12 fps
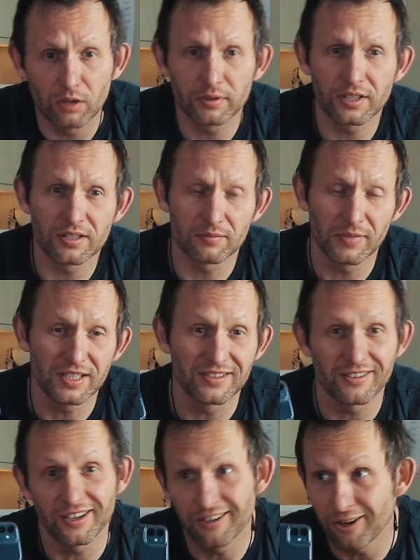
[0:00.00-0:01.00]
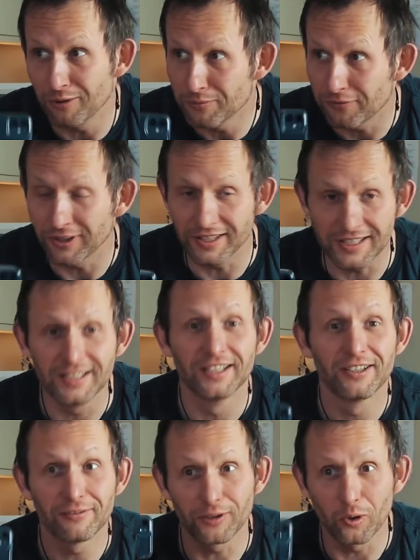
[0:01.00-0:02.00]
because it means I hopefully
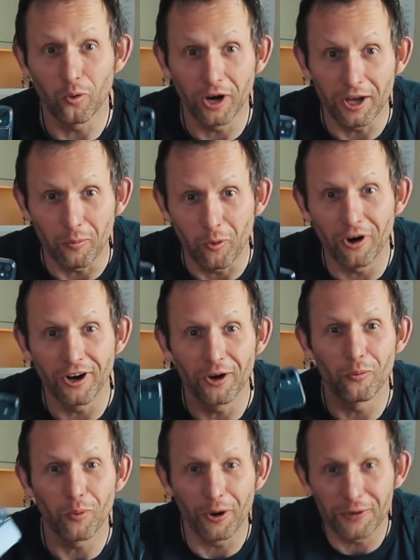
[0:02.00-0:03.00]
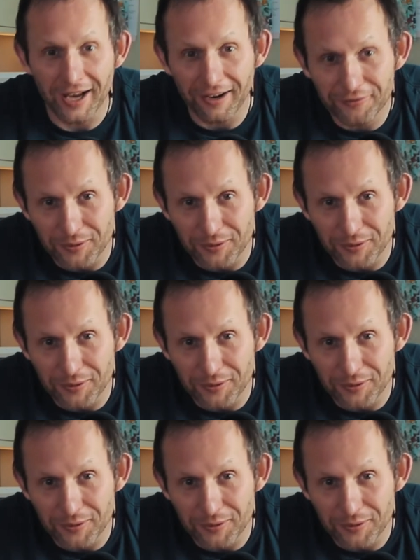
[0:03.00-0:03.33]
for quite a while won't have